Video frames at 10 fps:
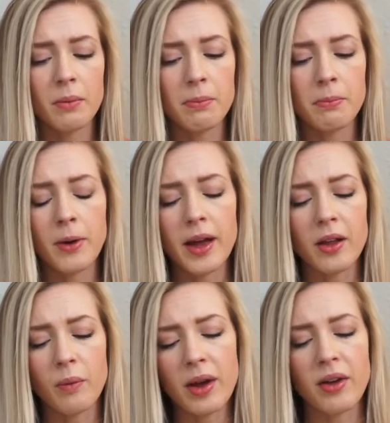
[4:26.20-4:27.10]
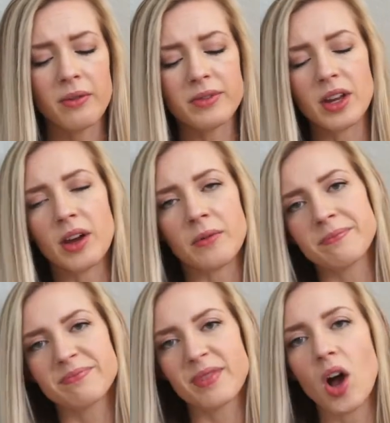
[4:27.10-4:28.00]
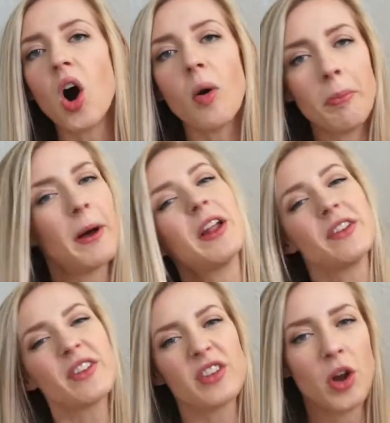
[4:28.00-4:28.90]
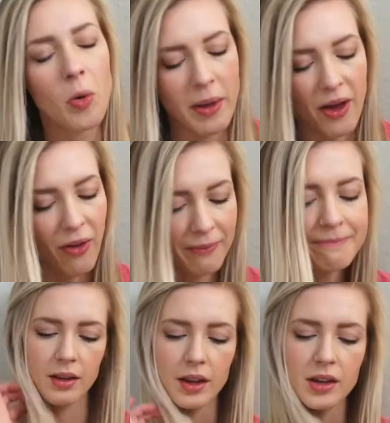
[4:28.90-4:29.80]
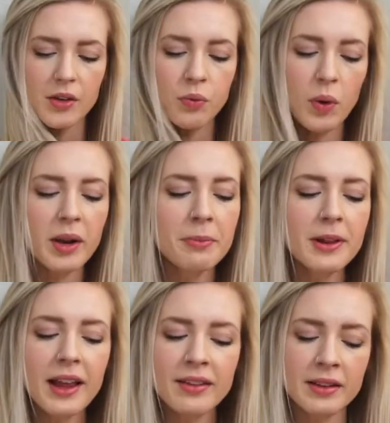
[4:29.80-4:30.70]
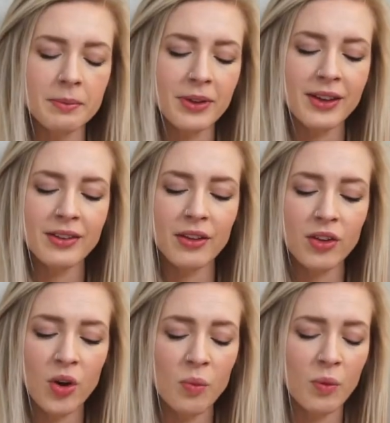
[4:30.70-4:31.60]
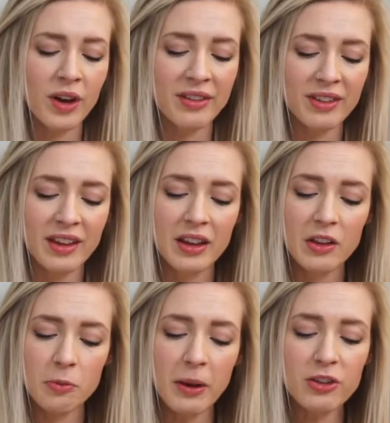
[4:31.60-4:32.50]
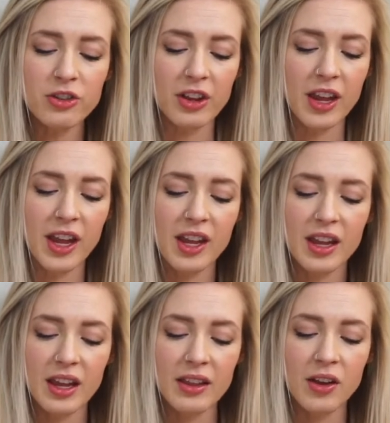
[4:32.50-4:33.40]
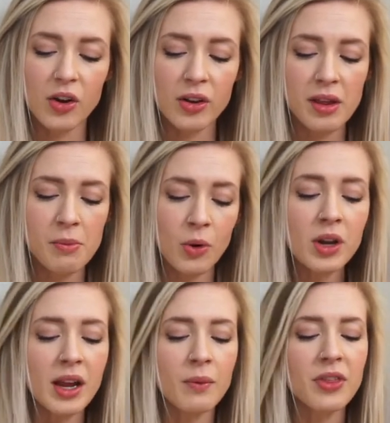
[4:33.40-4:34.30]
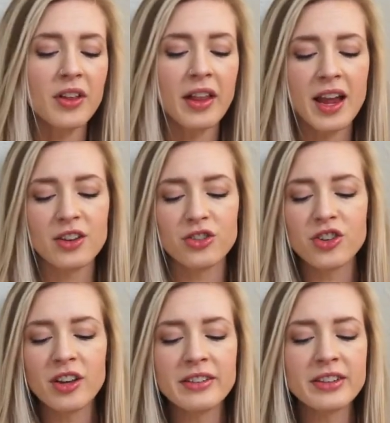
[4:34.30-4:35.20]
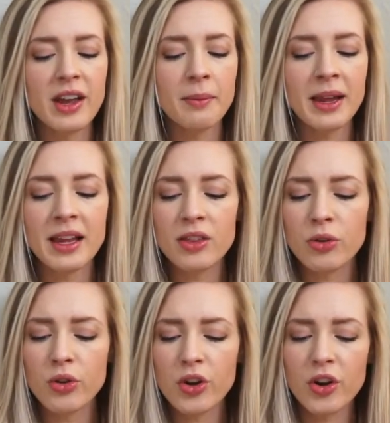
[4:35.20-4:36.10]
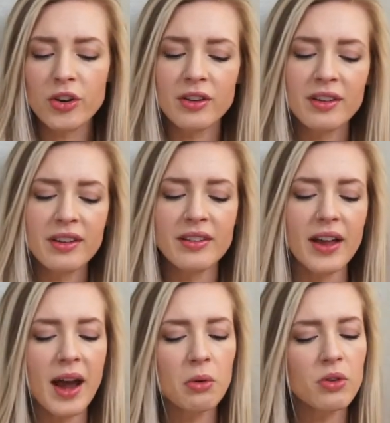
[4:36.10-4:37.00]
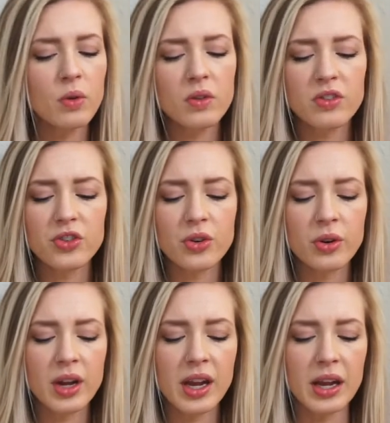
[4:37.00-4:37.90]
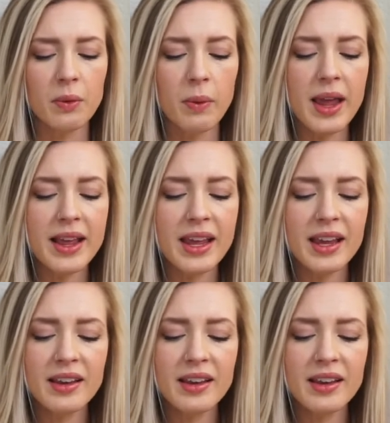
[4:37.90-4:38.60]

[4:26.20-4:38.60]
But, well, all but Snowbell. And of what a pleasant place his home was, especially in the early morning with the light just coming in through the curtains and the household stirring and waking.